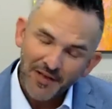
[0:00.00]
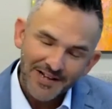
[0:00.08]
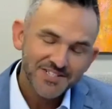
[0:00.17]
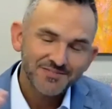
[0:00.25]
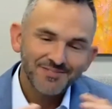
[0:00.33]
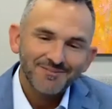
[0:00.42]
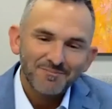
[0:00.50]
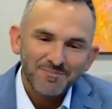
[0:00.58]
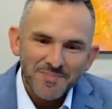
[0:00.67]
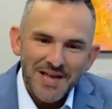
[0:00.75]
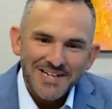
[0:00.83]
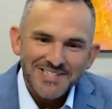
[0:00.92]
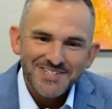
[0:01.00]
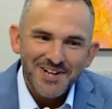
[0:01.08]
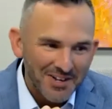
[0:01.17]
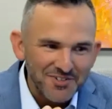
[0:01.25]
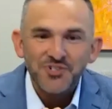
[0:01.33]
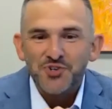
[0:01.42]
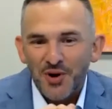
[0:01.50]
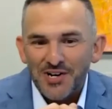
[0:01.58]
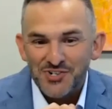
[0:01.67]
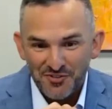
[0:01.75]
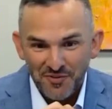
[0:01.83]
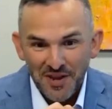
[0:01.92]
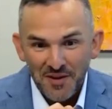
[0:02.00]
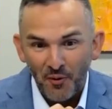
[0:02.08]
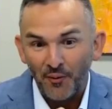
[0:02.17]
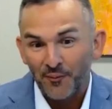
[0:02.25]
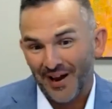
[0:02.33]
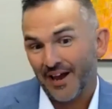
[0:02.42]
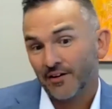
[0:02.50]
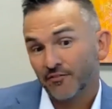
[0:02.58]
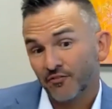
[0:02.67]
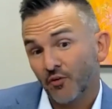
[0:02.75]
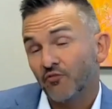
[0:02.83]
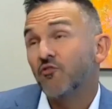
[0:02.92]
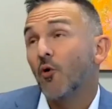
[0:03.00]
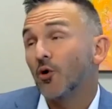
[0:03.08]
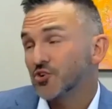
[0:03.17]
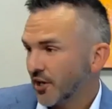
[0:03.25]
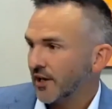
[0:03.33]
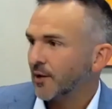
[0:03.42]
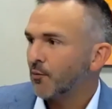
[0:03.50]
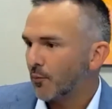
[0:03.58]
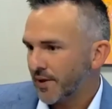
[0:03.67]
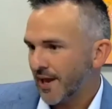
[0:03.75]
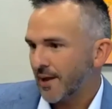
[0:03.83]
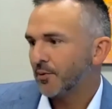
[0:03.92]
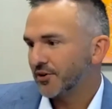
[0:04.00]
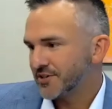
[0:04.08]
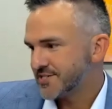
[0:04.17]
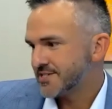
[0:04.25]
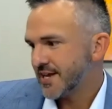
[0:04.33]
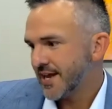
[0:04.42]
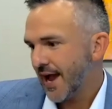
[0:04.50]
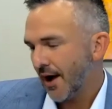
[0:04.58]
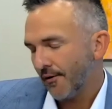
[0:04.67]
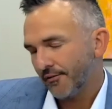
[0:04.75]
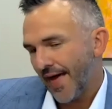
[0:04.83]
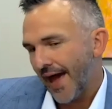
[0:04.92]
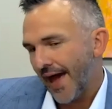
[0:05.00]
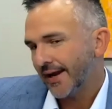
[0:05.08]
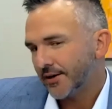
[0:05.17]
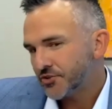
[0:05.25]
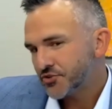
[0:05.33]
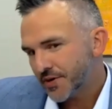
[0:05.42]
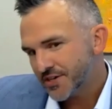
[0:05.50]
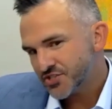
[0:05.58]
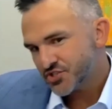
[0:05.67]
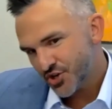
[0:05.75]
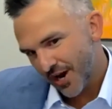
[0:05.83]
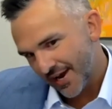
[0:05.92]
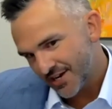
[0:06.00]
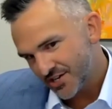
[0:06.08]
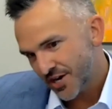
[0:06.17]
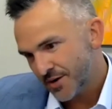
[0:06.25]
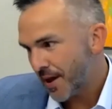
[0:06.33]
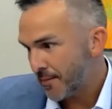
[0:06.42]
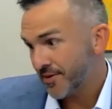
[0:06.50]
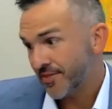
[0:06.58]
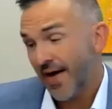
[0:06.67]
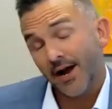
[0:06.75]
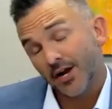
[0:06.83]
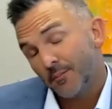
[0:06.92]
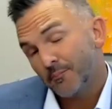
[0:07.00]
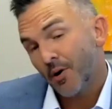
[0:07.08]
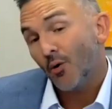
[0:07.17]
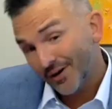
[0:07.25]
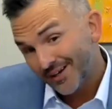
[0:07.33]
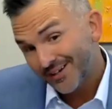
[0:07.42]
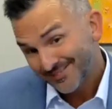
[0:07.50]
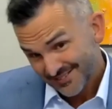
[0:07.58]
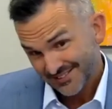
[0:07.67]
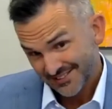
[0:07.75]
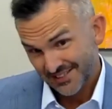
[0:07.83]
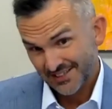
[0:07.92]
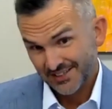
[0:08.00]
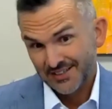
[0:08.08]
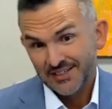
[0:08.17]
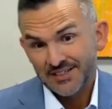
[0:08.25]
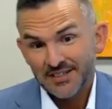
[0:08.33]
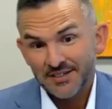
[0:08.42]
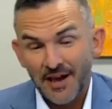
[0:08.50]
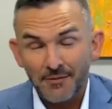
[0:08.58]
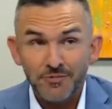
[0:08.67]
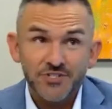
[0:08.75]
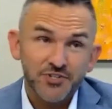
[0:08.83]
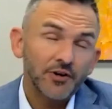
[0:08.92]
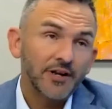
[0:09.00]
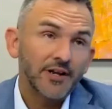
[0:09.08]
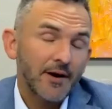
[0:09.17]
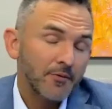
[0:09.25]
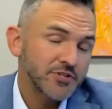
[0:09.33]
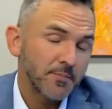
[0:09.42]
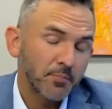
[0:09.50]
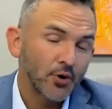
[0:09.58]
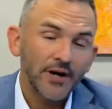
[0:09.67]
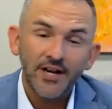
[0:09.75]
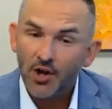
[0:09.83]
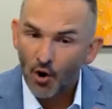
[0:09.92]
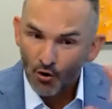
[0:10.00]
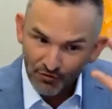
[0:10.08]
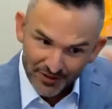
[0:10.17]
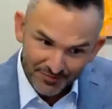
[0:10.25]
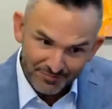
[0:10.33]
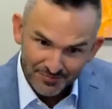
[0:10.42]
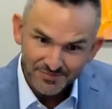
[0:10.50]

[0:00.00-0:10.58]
Well, you know, that's concentration of people, and fortunately we'll be able to see how that industry has changed, and maybe that component that was a pre-COVID